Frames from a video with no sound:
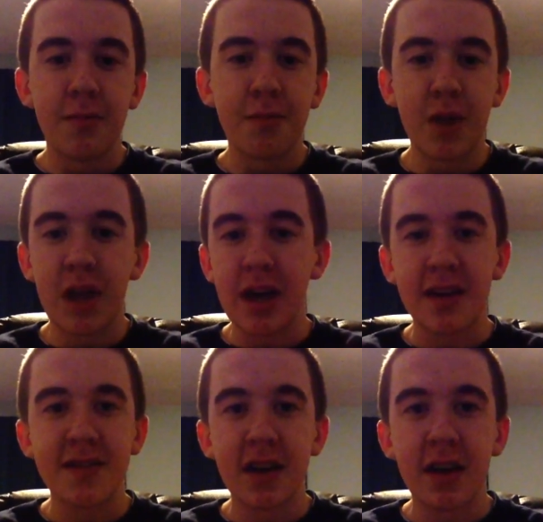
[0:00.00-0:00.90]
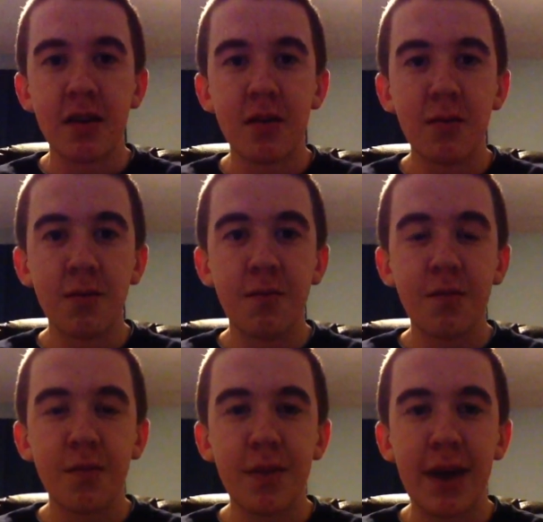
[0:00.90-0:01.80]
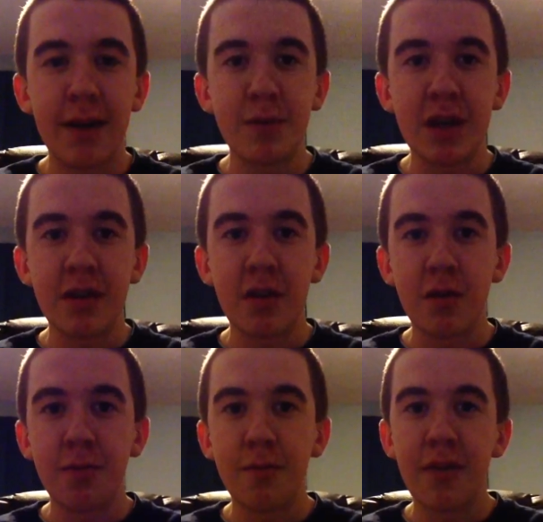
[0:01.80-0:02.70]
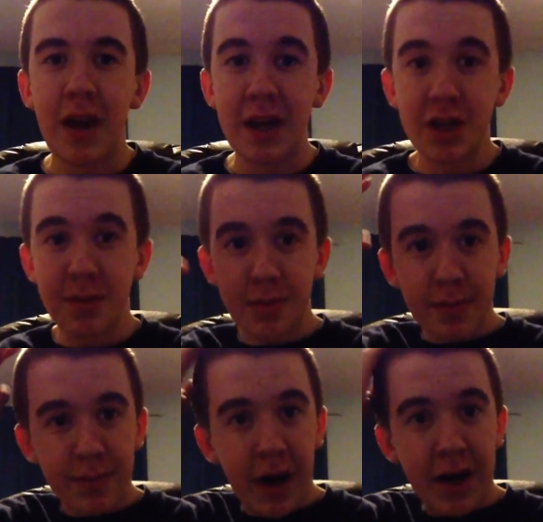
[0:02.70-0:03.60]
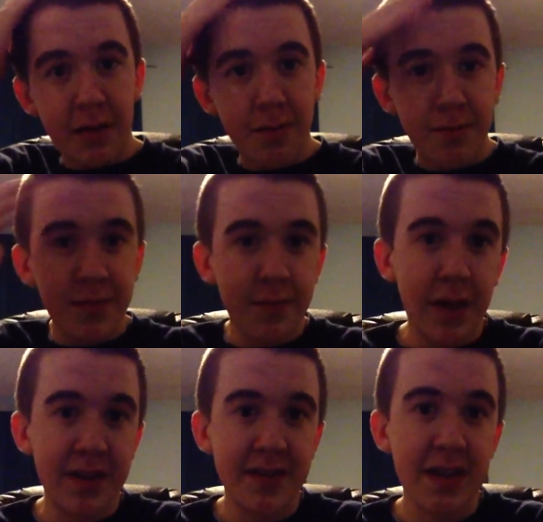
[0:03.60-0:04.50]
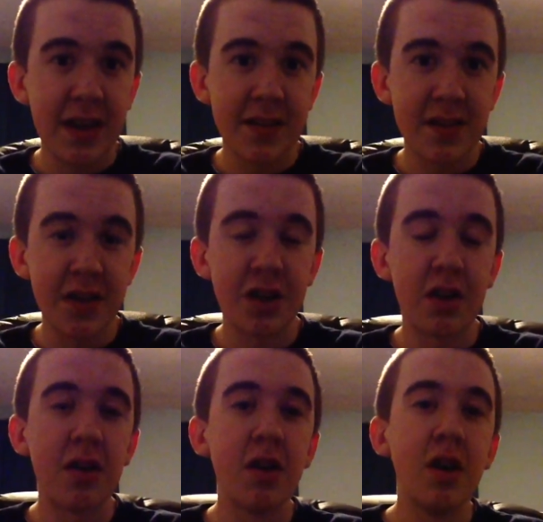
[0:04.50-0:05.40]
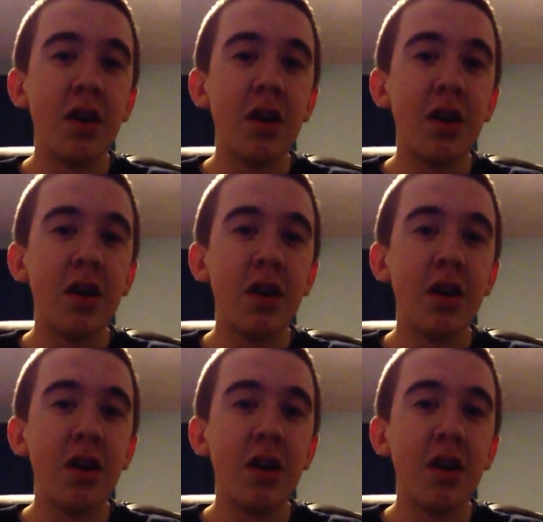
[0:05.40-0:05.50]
But like I said, that being their flagship item at CES this year,